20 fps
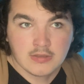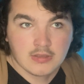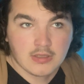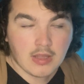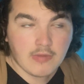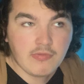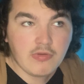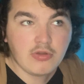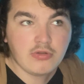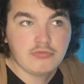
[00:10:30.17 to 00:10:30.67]

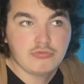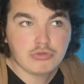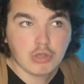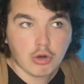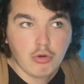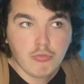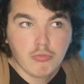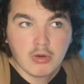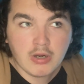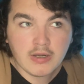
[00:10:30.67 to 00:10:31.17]
If you
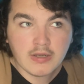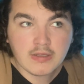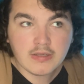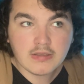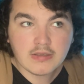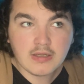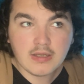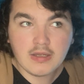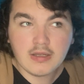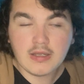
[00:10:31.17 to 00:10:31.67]
don't want
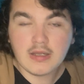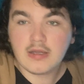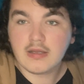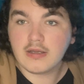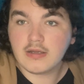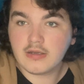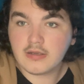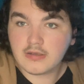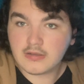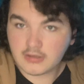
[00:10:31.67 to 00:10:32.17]

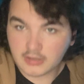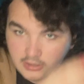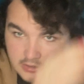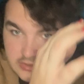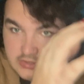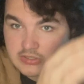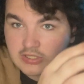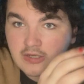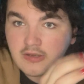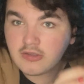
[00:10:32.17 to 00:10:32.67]

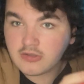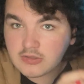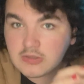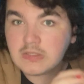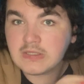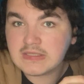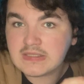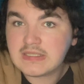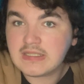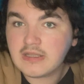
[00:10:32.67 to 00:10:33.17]

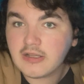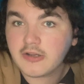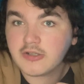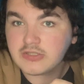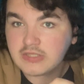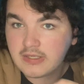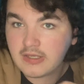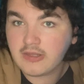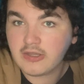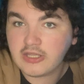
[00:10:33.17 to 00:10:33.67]
to see the
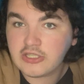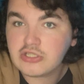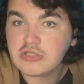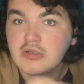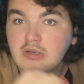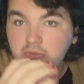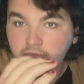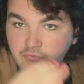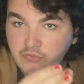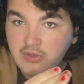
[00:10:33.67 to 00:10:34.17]
articulation
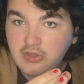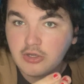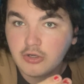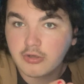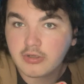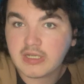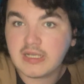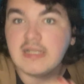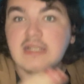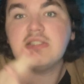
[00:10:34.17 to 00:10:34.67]
on a figure,
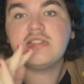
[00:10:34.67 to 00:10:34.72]
get a